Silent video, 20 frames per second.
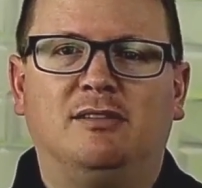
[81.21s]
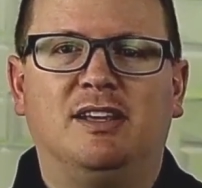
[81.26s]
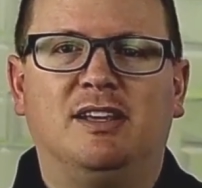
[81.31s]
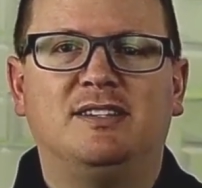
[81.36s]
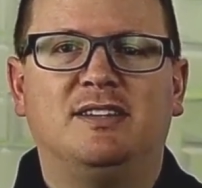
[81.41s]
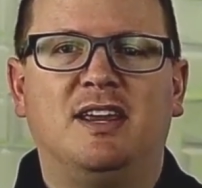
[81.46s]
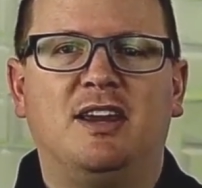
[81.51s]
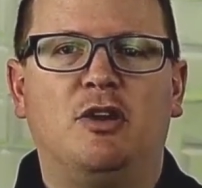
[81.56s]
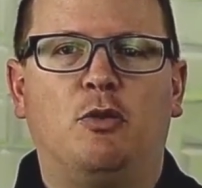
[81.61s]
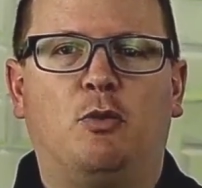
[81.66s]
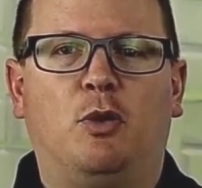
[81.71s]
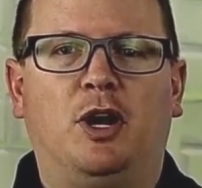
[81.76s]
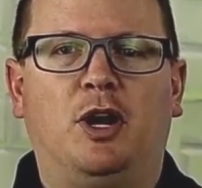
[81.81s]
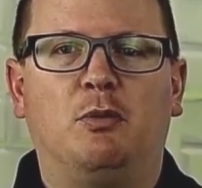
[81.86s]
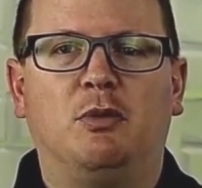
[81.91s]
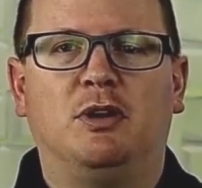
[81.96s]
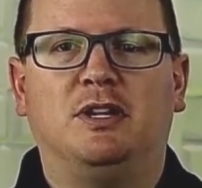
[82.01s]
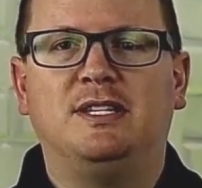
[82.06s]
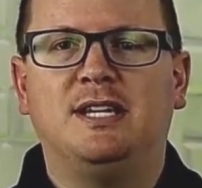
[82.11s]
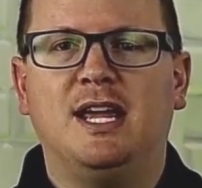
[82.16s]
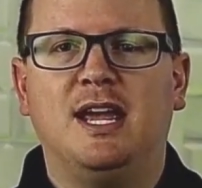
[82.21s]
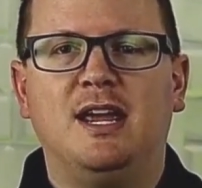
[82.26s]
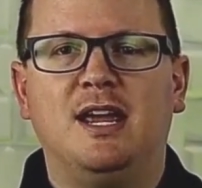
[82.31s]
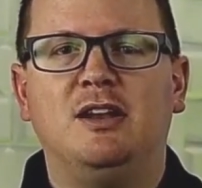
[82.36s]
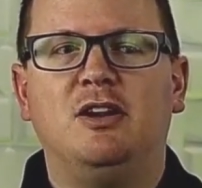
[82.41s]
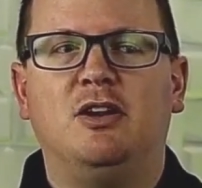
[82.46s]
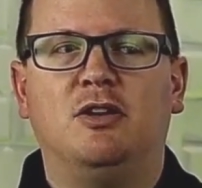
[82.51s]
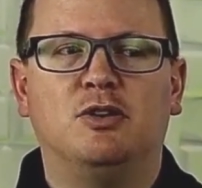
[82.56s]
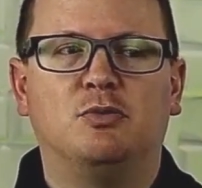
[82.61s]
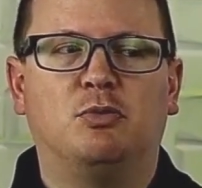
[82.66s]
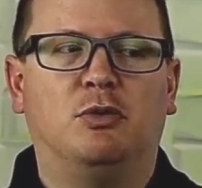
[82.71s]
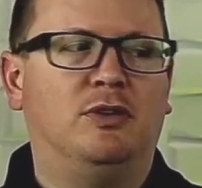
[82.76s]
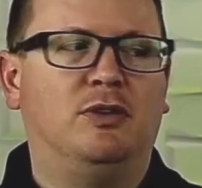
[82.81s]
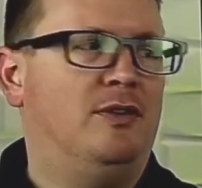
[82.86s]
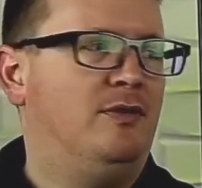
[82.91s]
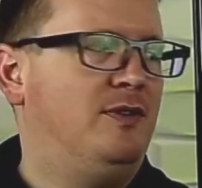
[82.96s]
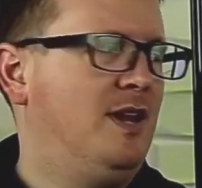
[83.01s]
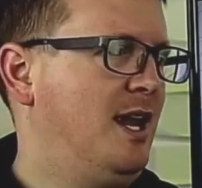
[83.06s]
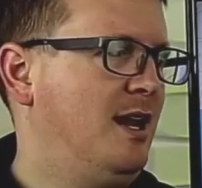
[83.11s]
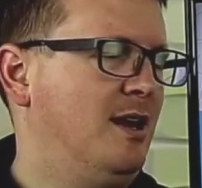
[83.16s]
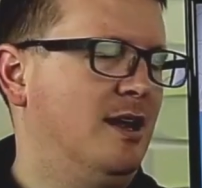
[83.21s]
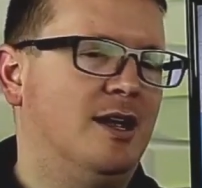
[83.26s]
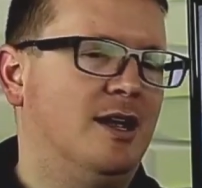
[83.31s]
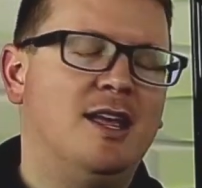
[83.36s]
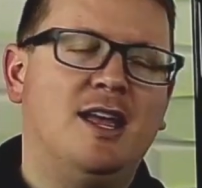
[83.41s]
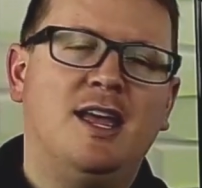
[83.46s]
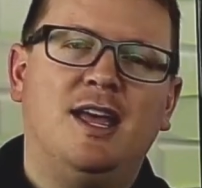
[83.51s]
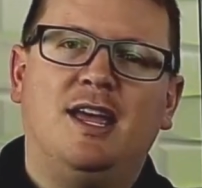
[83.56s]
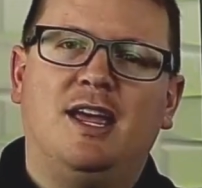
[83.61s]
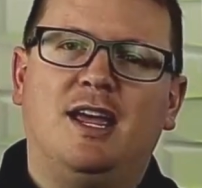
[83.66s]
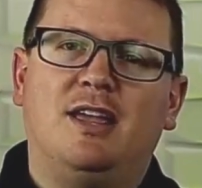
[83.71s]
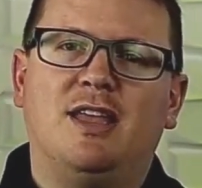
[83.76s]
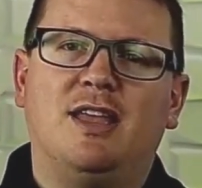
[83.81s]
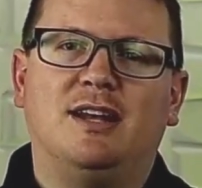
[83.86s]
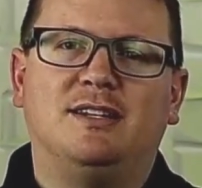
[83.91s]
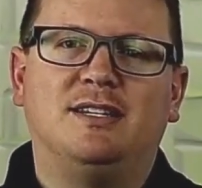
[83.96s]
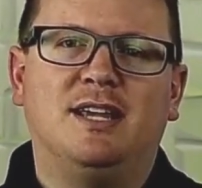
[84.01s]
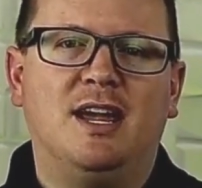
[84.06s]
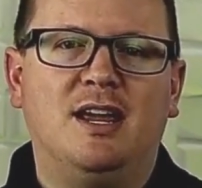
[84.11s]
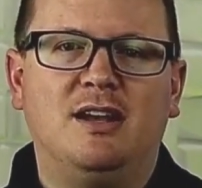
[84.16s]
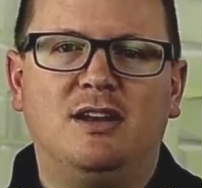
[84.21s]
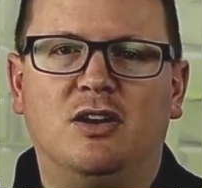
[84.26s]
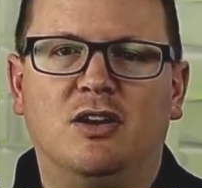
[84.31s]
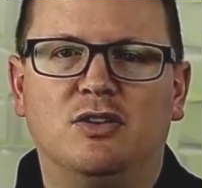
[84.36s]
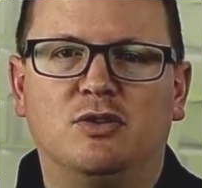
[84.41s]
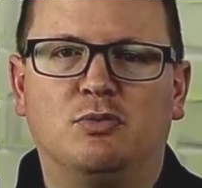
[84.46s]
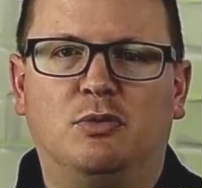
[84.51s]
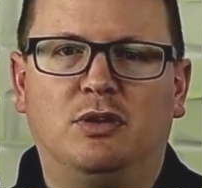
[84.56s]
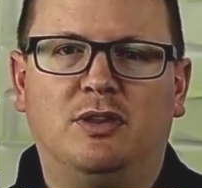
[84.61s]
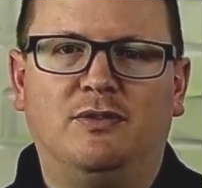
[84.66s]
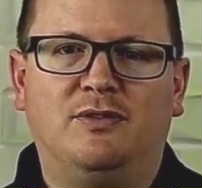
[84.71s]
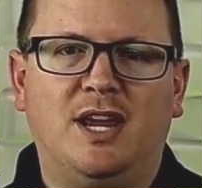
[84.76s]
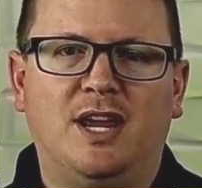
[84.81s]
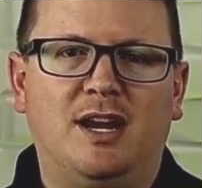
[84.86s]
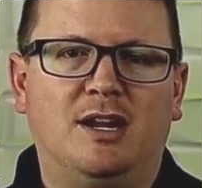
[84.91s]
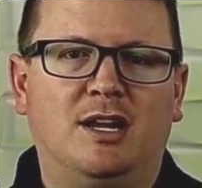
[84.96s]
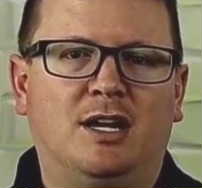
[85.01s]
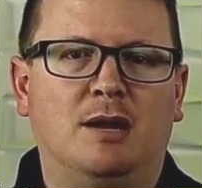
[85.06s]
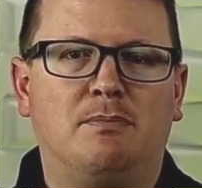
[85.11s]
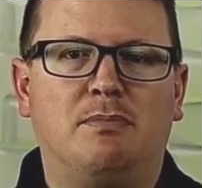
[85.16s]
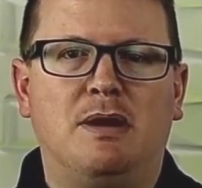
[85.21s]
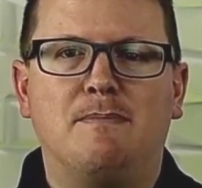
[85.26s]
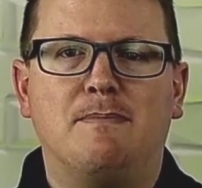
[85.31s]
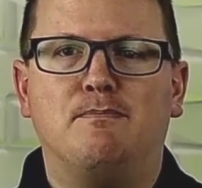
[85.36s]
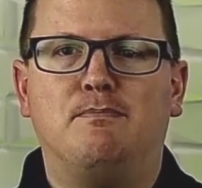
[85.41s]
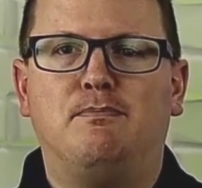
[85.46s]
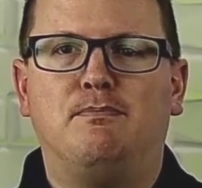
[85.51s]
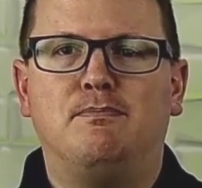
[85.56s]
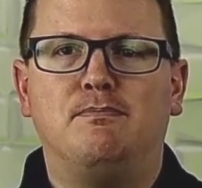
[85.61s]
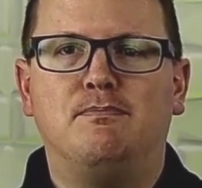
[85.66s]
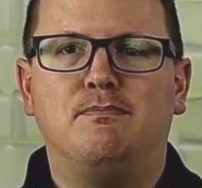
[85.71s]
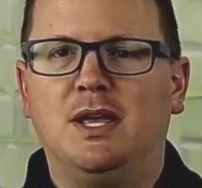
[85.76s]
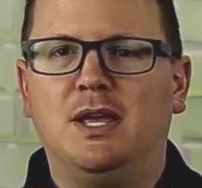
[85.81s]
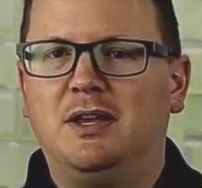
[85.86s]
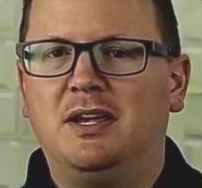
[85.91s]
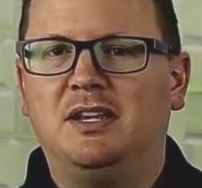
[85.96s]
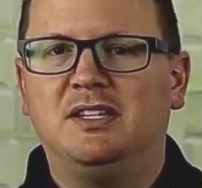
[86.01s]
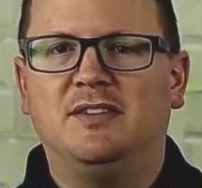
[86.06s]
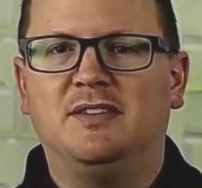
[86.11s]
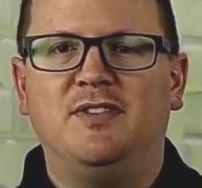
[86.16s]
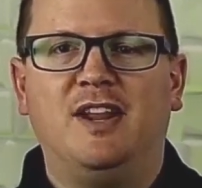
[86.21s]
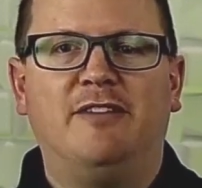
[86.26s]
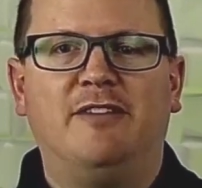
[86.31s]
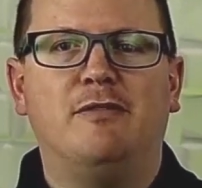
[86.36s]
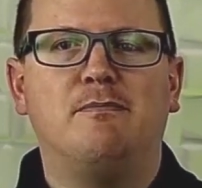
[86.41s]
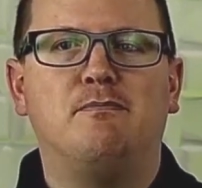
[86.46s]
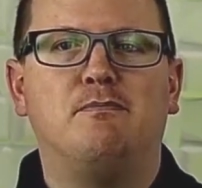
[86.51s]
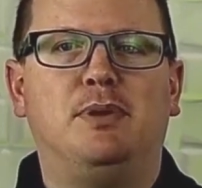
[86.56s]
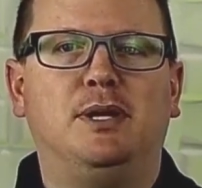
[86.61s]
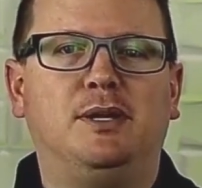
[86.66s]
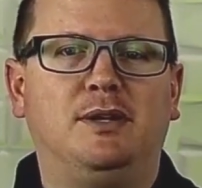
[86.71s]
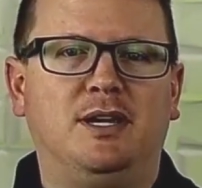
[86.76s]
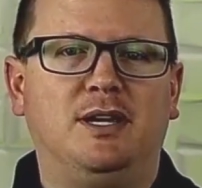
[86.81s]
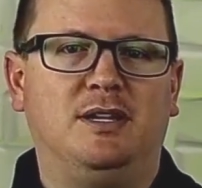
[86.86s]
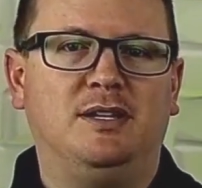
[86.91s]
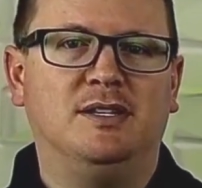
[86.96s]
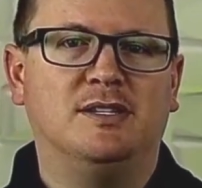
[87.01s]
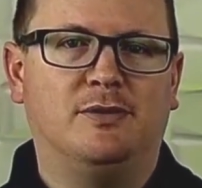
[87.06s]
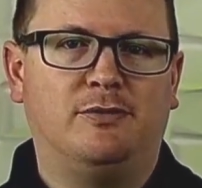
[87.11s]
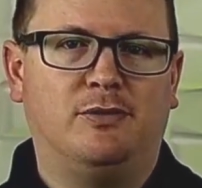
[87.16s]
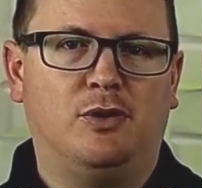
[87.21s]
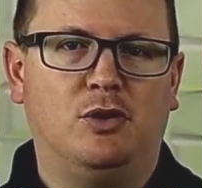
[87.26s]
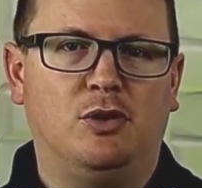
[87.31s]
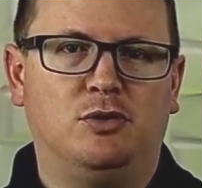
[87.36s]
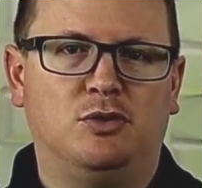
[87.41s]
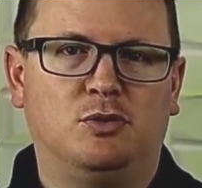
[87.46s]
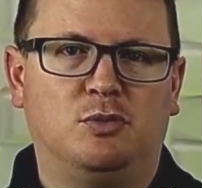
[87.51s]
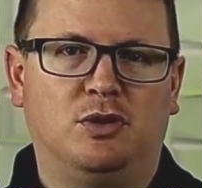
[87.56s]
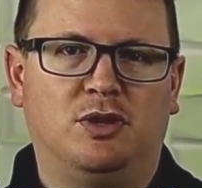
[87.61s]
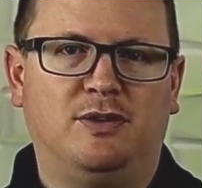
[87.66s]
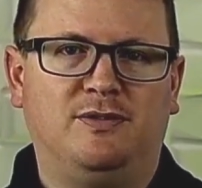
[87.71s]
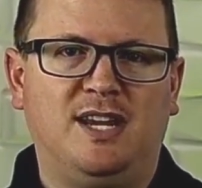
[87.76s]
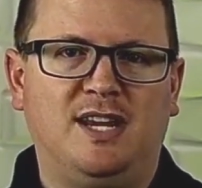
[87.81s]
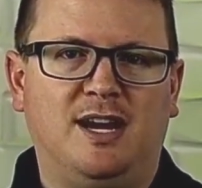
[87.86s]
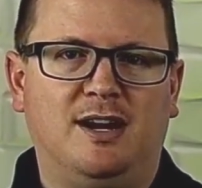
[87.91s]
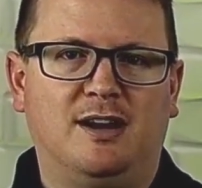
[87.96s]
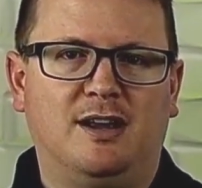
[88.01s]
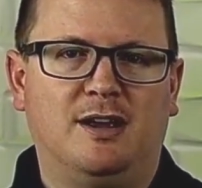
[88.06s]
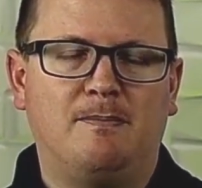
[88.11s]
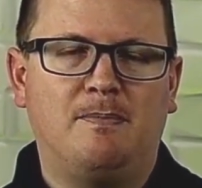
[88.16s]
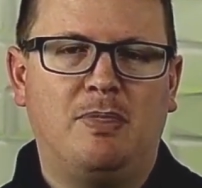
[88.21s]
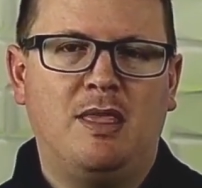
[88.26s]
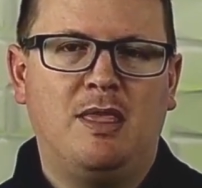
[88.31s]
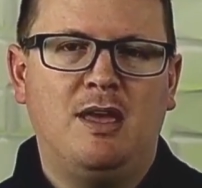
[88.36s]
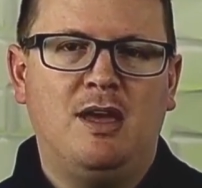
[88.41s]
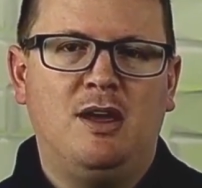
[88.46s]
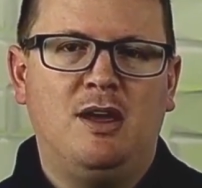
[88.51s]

let's say you're working with 10 years worth of data, and that 10 years worth of data could be millions, if not even billions of rows worth of data.